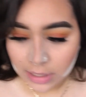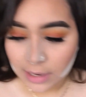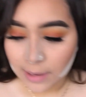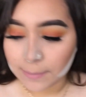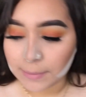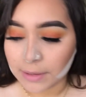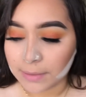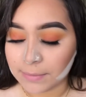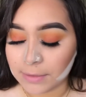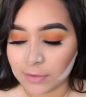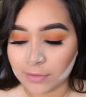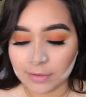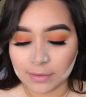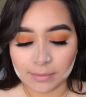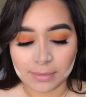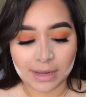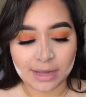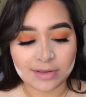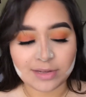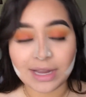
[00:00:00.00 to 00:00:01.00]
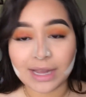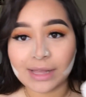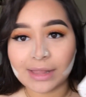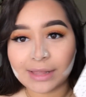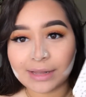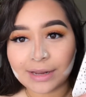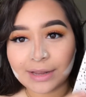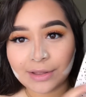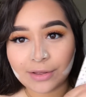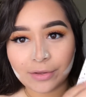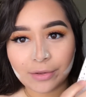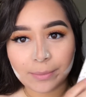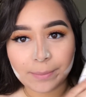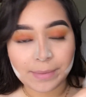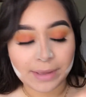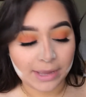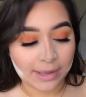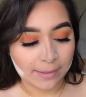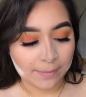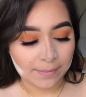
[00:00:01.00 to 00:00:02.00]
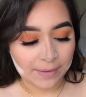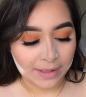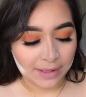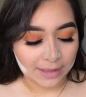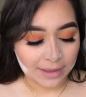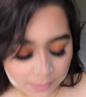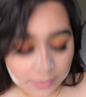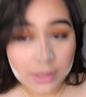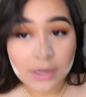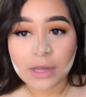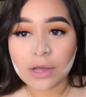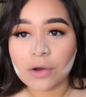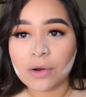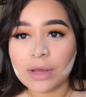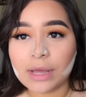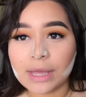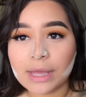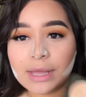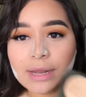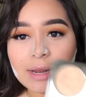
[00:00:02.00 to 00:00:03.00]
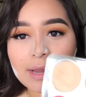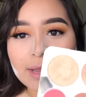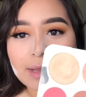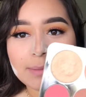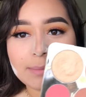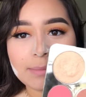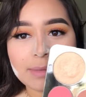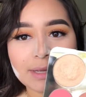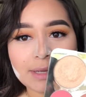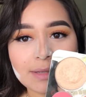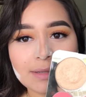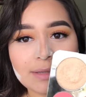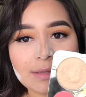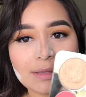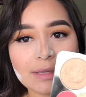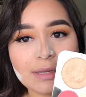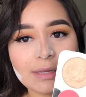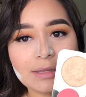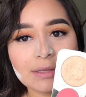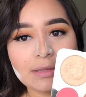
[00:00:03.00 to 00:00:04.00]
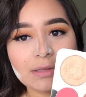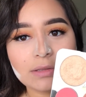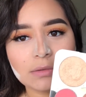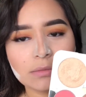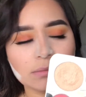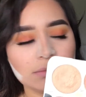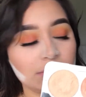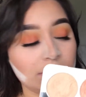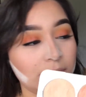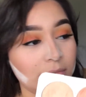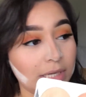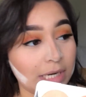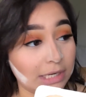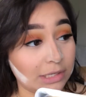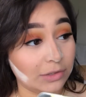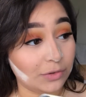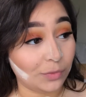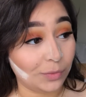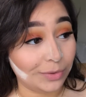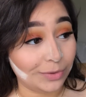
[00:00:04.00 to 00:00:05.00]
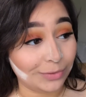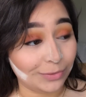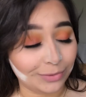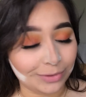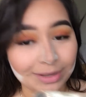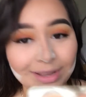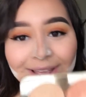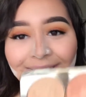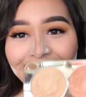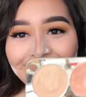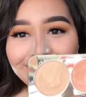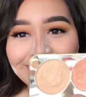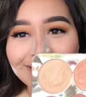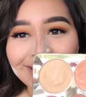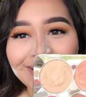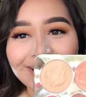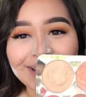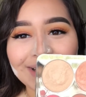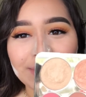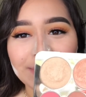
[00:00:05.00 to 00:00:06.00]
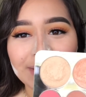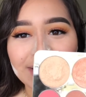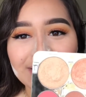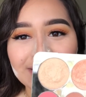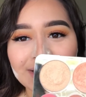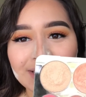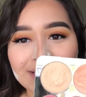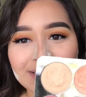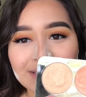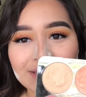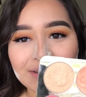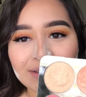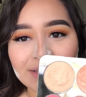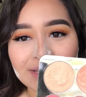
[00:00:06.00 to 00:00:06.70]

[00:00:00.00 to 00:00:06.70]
I'm gonna be using my Jaclyn Hill Becca palette. I'm gonna go ahead and mix these. I just whistled. I'm gonna go ahead and mix these two